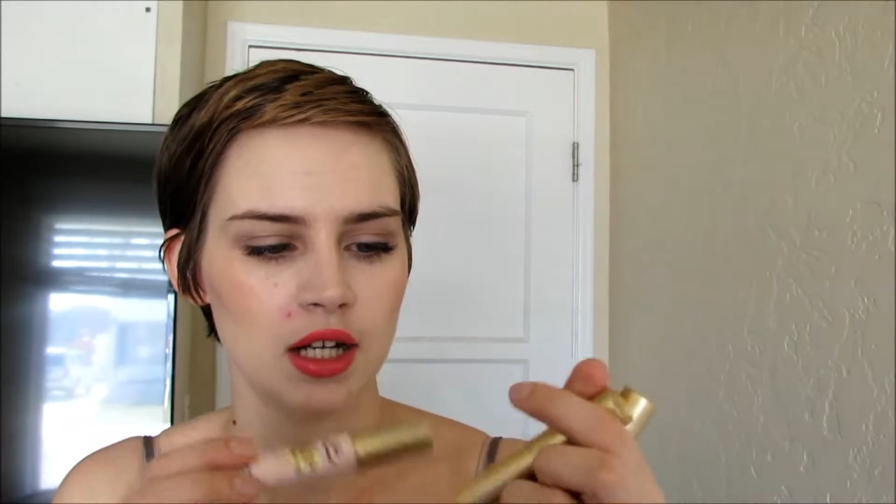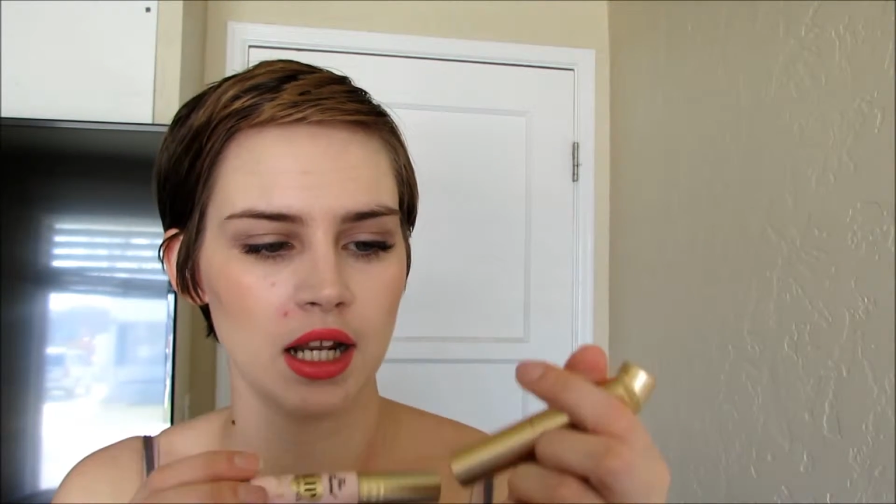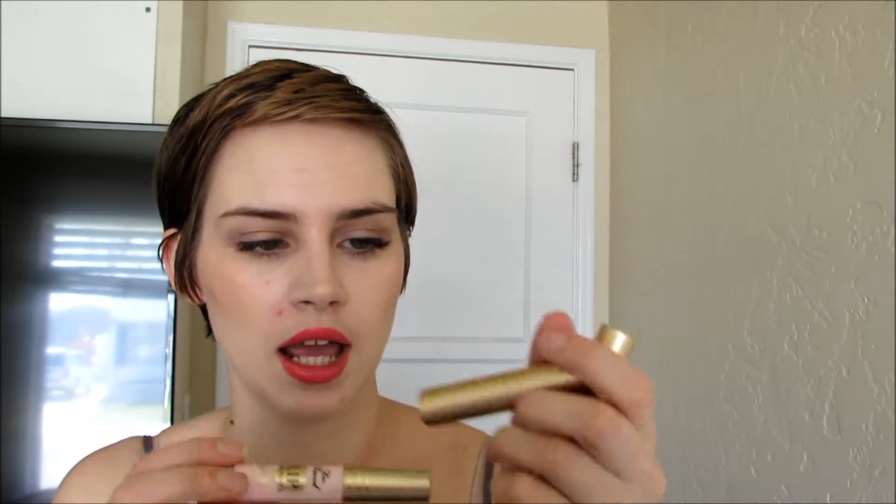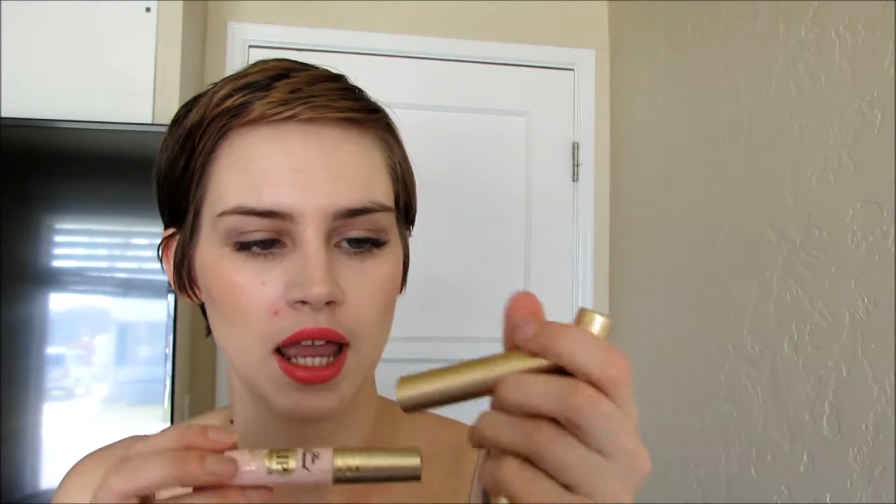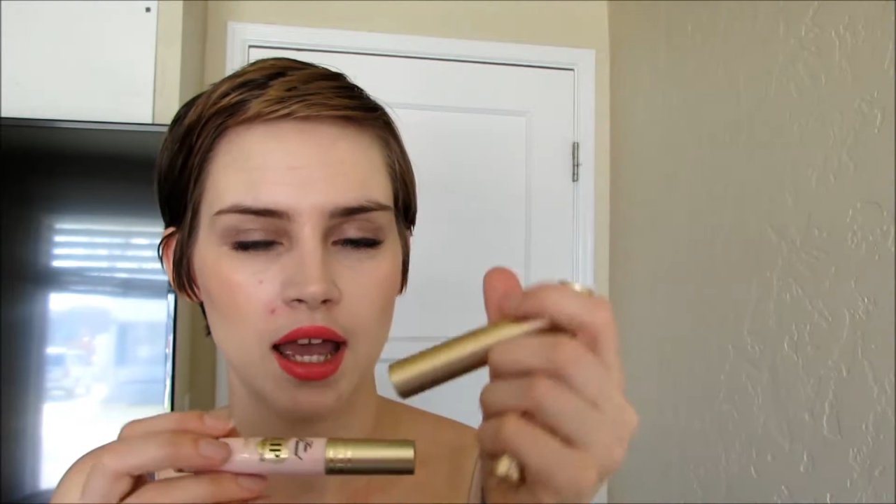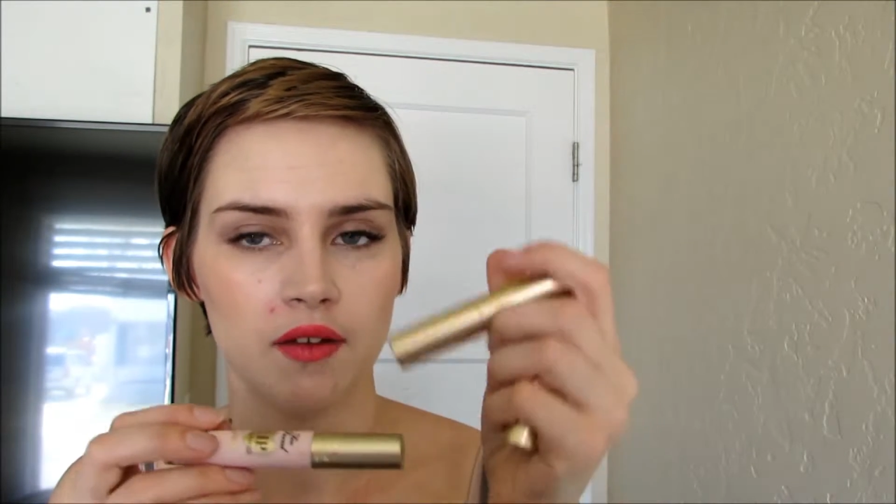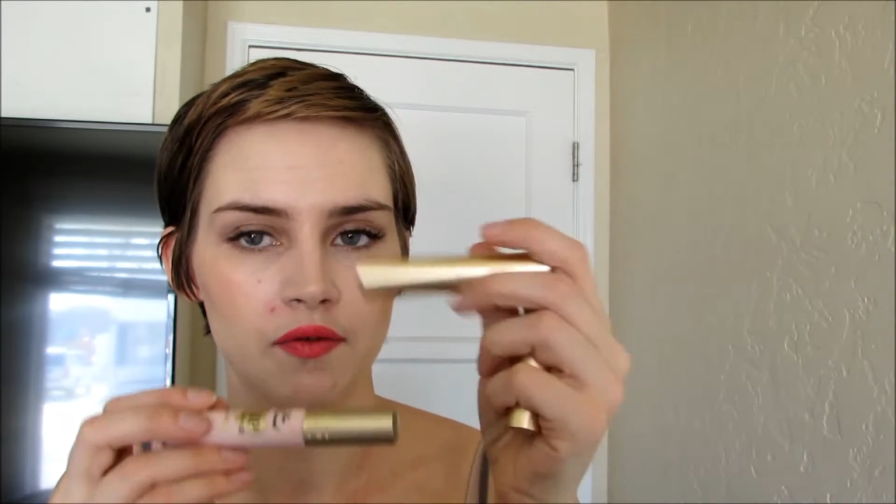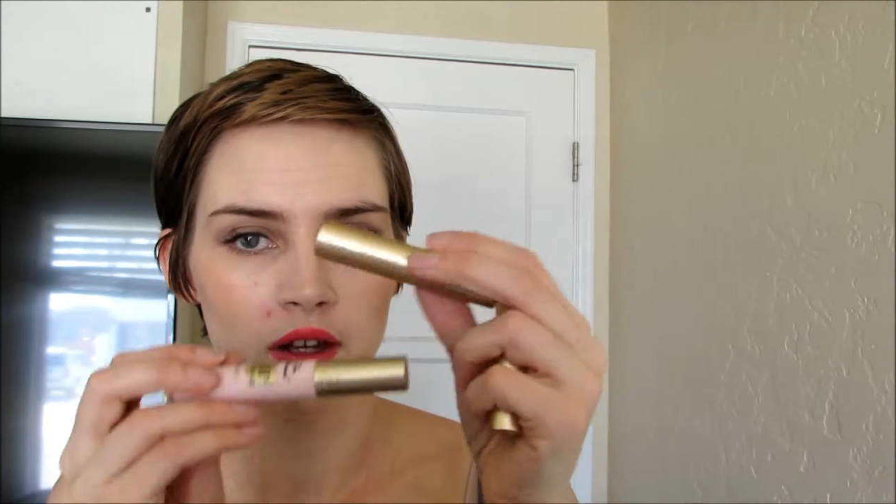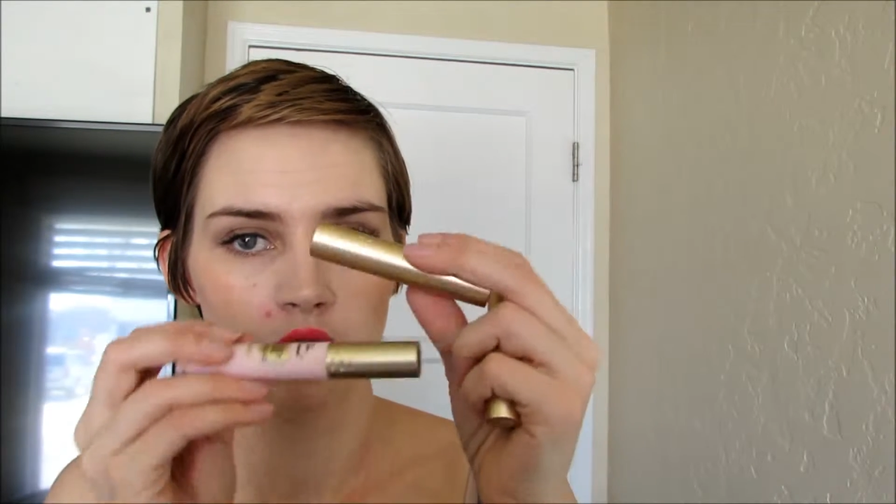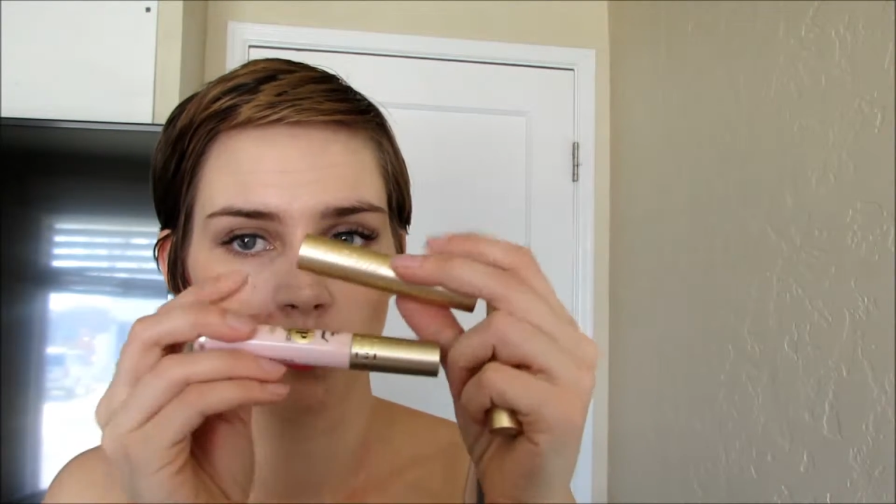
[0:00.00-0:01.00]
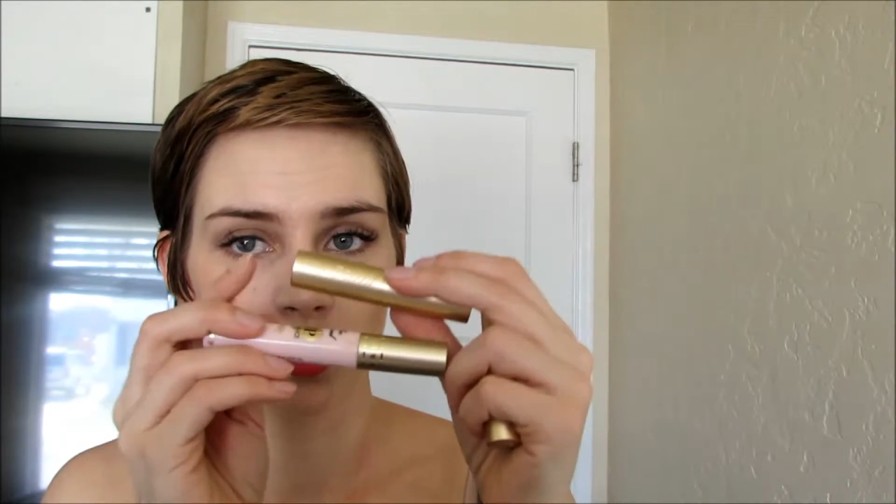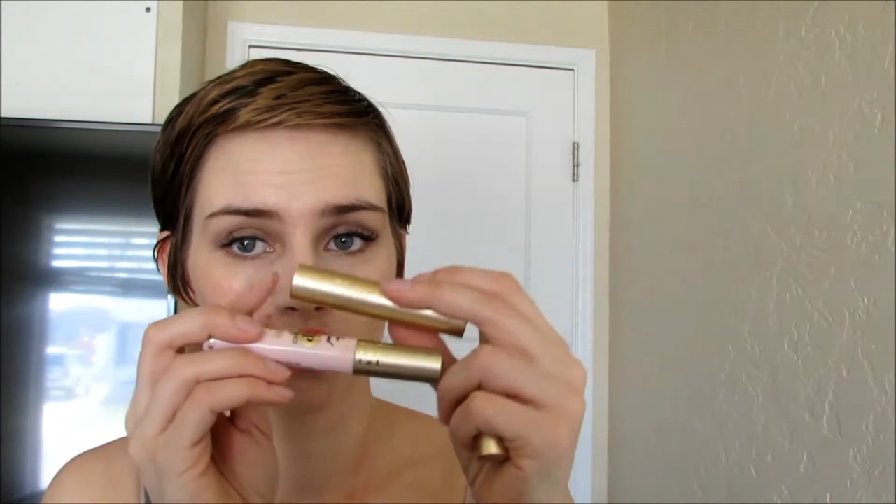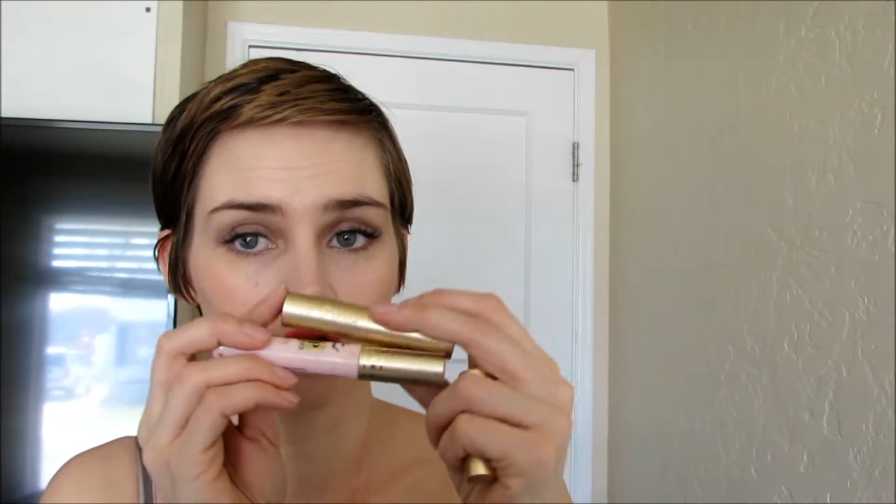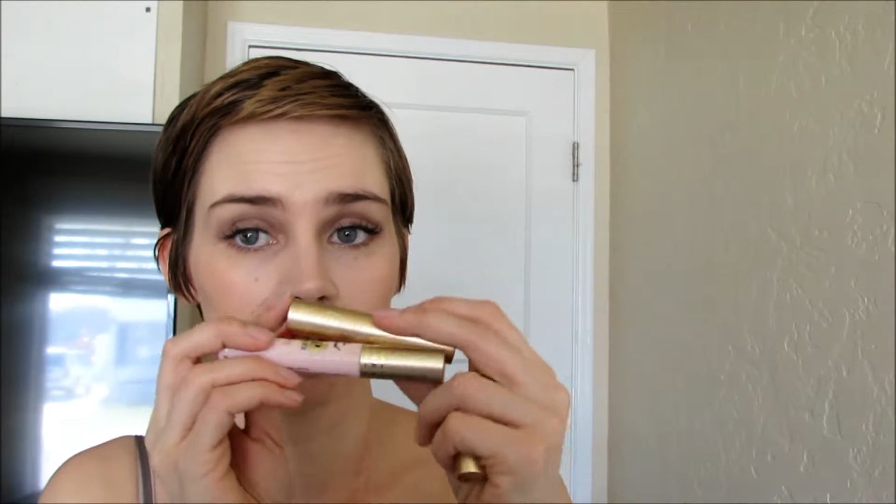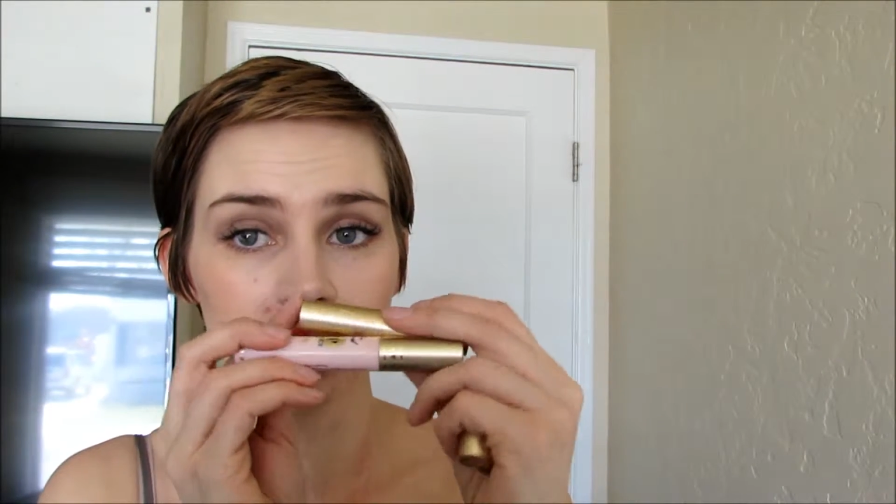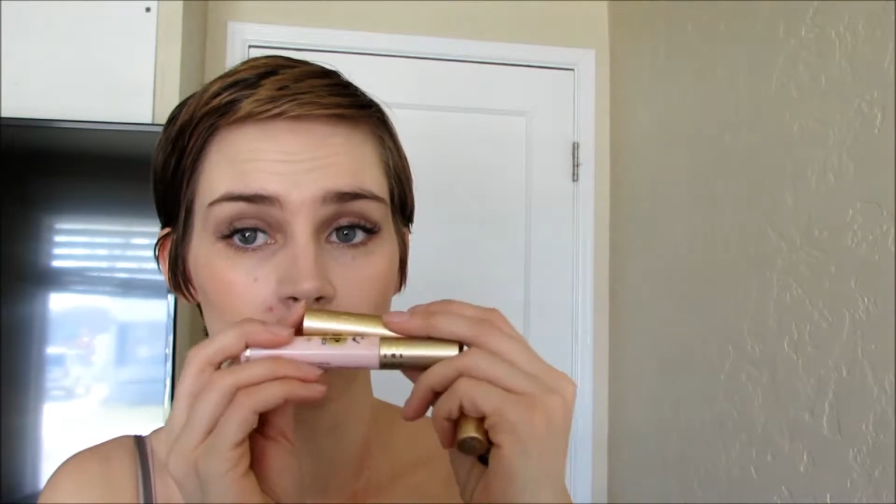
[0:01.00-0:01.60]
and I have found it works really